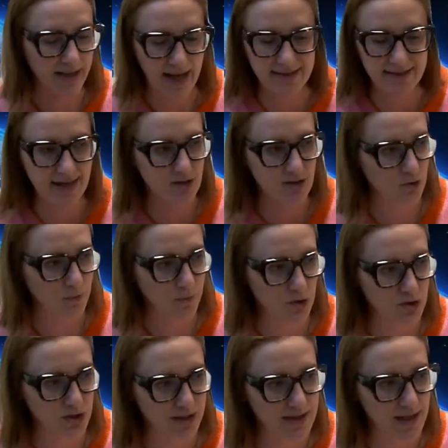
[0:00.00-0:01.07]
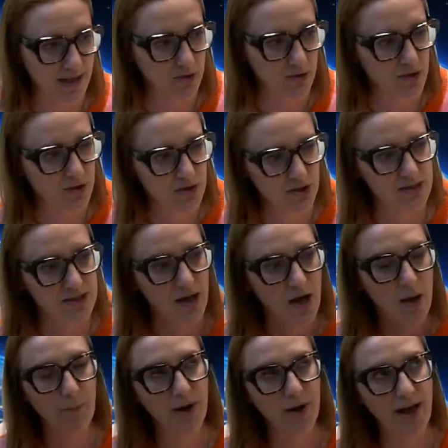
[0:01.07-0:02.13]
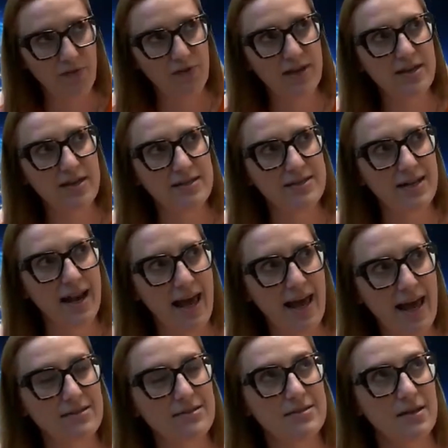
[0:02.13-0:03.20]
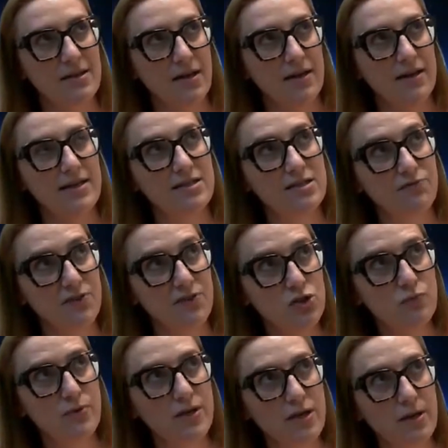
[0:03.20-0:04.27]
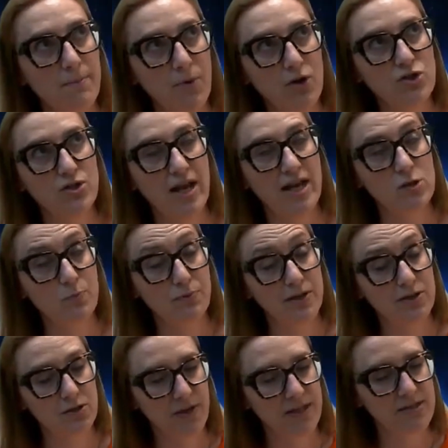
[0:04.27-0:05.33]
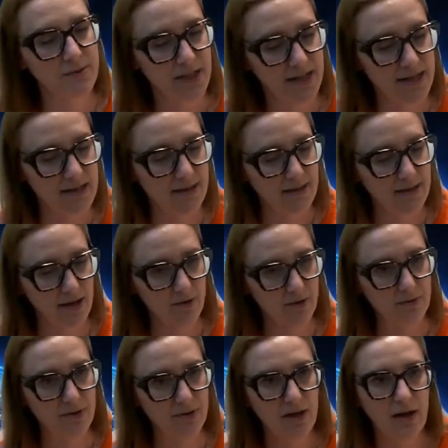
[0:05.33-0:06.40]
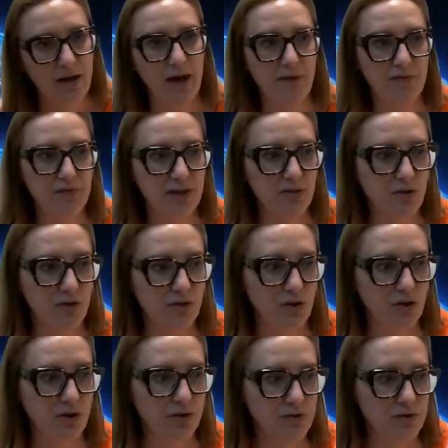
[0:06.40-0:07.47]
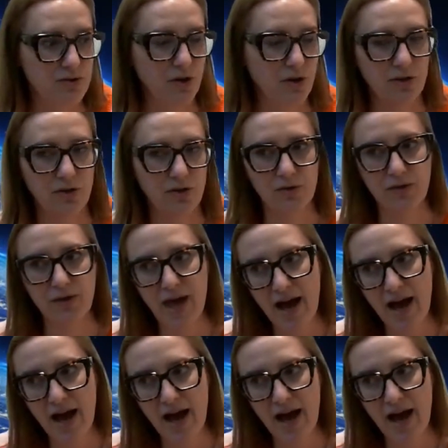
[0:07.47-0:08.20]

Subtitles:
and access to emerging technologies, but I think it's less it's featuring much less predominantly here. I think the concern on